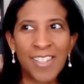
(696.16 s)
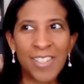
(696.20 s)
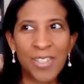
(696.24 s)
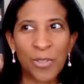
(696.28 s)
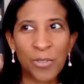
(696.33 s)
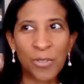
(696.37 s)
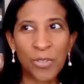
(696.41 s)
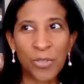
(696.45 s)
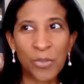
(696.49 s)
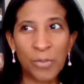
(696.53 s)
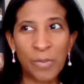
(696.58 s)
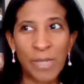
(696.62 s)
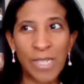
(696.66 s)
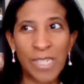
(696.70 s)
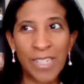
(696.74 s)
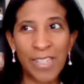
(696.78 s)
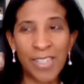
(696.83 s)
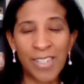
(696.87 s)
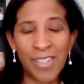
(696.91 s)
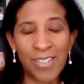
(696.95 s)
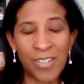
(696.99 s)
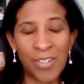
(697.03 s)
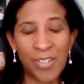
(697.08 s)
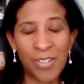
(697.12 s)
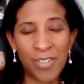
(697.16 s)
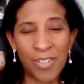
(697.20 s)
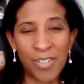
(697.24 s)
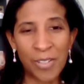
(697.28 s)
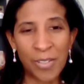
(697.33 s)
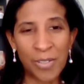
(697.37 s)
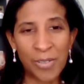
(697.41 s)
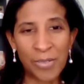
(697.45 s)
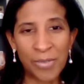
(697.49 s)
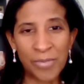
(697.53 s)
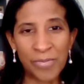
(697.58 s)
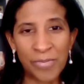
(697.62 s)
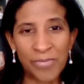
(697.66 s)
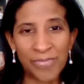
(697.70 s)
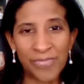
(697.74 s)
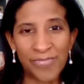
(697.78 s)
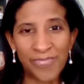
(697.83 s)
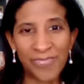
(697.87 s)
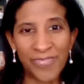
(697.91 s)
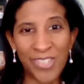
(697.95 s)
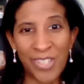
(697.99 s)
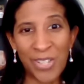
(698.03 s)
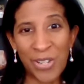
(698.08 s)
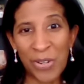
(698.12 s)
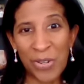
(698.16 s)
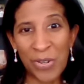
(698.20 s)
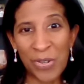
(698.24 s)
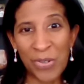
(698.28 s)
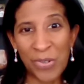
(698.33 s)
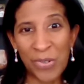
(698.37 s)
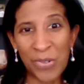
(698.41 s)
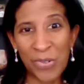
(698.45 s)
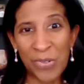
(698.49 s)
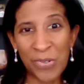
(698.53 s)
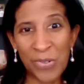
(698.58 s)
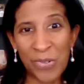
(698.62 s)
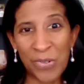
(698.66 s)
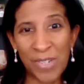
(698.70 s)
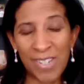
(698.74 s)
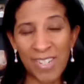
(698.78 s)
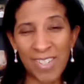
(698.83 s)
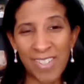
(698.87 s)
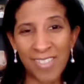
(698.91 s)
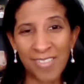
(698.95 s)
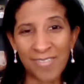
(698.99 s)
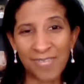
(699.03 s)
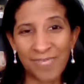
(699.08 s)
social media also. So